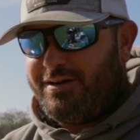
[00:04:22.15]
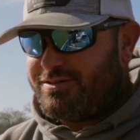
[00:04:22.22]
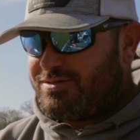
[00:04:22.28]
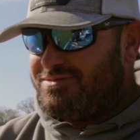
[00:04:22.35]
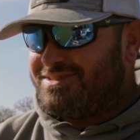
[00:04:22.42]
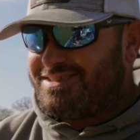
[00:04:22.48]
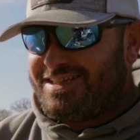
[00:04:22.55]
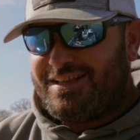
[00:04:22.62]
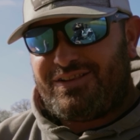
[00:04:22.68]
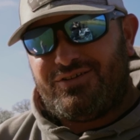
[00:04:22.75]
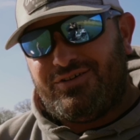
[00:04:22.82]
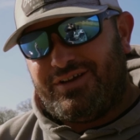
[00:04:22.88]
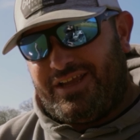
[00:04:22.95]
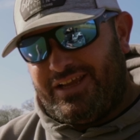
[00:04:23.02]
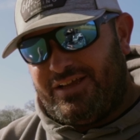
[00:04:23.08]
It's going to set the
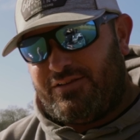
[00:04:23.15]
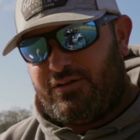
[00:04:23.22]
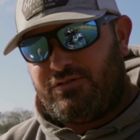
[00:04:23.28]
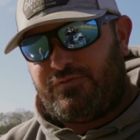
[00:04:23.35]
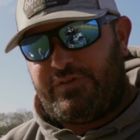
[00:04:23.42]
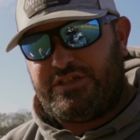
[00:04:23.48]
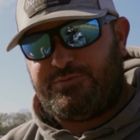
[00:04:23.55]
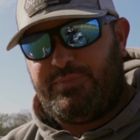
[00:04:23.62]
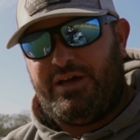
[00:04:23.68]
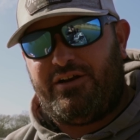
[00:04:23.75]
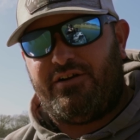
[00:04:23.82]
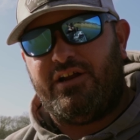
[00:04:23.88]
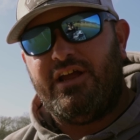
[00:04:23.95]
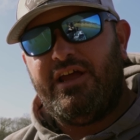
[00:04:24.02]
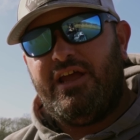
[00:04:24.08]
hook in those fish better.